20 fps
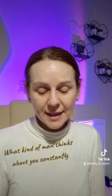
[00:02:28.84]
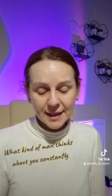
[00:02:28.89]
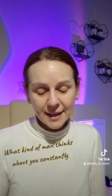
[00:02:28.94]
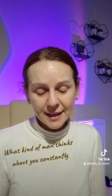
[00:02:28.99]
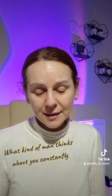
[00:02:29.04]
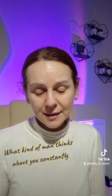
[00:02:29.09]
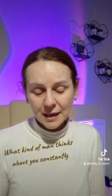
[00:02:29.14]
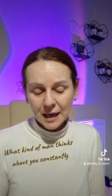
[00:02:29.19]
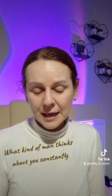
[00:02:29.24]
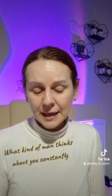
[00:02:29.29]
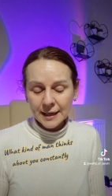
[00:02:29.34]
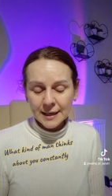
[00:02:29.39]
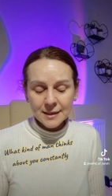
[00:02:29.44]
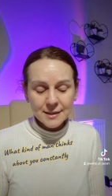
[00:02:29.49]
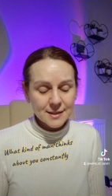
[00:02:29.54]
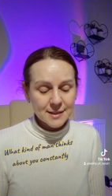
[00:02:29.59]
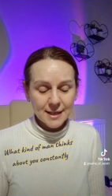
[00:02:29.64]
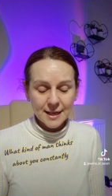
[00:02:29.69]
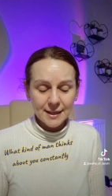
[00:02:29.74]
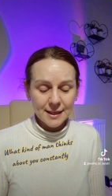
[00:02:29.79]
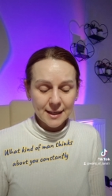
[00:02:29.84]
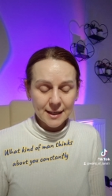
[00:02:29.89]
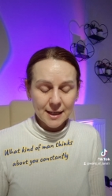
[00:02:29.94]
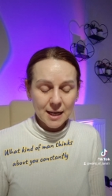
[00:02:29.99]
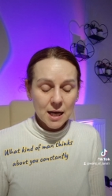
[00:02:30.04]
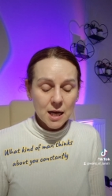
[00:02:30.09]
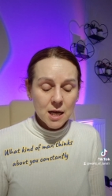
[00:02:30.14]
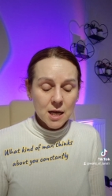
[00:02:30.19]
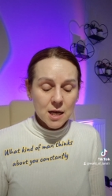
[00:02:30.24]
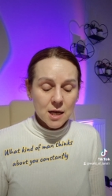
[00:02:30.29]
i i can say like
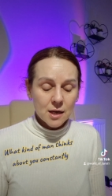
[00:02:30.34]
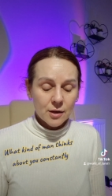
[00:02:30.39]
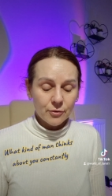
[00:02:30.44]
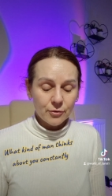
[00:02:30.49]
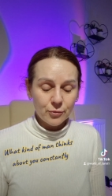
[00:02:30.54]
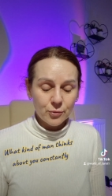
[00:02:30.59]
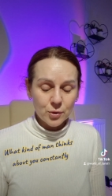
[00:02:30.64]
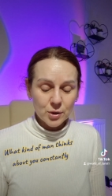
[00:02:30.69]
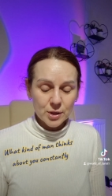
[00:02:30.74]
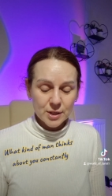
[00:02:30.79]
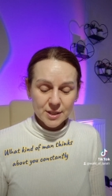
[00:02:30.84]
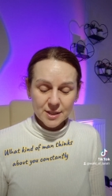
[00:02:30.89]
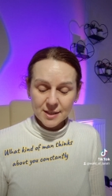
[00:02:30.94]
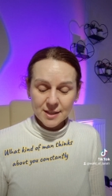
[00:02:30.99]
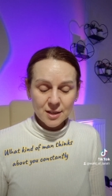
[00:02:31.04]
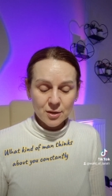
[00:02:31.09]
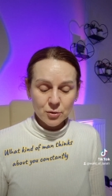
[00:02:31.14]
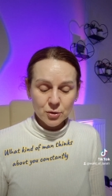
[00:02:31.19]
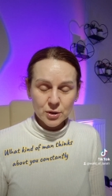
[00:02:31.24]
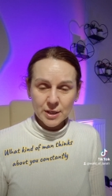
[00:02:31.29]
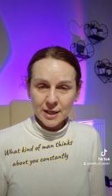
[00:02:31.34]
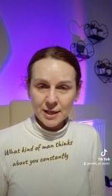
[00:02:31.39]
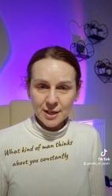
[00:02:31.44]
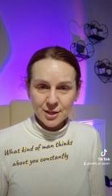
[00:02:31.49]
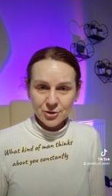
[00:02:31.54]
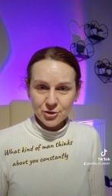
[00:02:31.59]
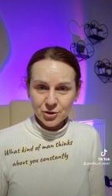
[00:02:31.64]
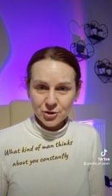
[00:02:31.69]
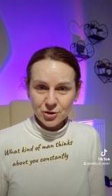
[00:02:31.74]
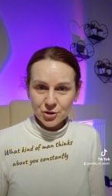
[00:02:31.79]
for serious
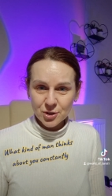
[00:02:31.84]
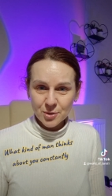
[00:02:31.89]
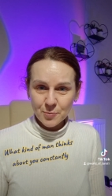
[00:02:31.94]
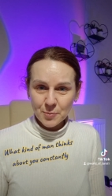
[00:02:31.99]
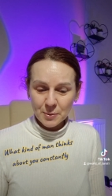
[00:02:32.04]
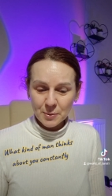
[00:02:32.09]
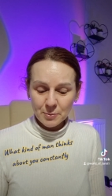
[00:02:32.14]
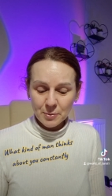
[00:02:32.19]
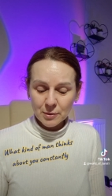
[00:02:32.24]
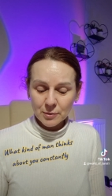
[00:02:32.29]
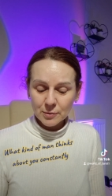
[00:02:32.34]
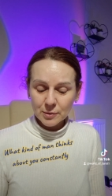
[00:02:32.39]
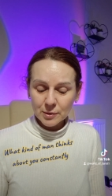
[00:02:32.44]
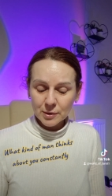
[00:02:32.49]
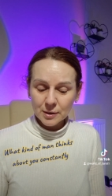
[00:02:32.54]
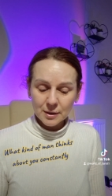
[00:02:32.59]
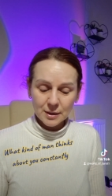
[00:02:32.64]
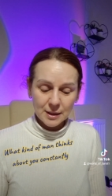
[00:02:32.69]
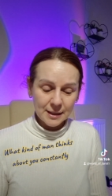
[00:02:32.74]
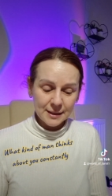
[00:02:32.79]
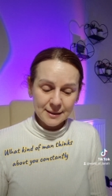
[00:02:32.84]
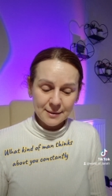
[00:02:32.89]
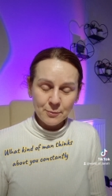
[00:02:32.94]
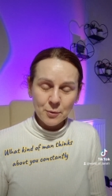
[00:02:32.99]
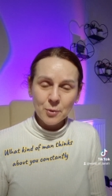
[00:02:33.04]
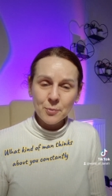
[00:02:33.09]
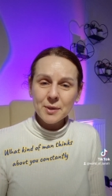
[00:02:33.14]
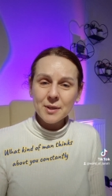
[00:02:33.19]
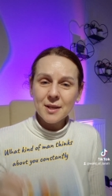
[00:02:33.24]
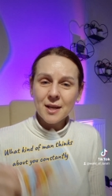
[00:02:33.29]
relationship about, uh, at the
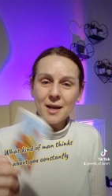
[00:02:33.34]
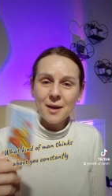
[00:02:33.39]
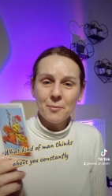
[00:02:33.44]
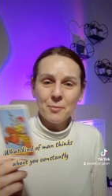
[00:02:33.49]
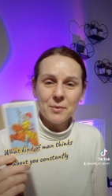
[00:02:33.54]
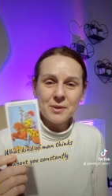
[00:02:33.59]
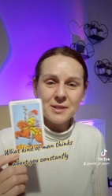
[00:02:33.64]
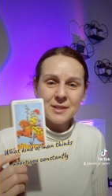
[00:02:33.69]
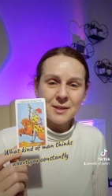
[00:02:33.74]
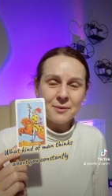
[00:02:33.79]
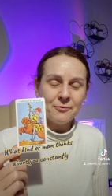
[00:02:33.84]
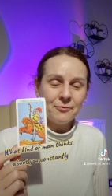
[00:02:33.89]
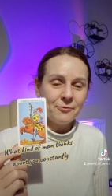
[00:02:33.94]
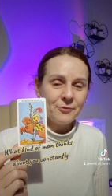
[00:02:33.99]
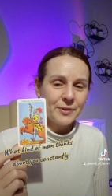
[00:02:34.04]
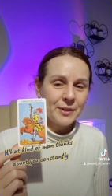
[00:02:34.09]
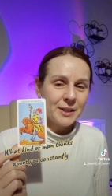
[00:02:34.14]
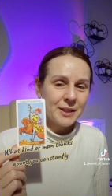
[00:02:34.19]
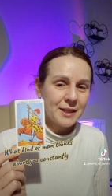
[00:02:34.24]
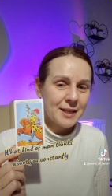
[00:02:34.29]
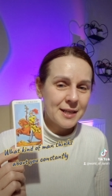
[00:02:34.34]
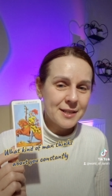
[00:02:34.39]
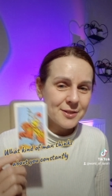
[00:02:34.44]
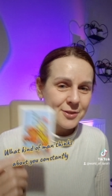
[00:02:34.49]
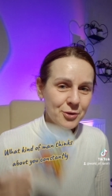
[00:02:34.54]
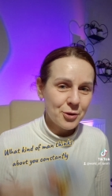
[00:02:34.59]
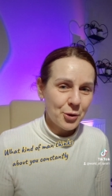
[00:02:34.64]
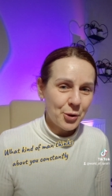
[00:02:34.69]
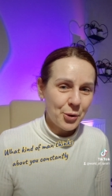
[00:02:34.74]
moment but something nice and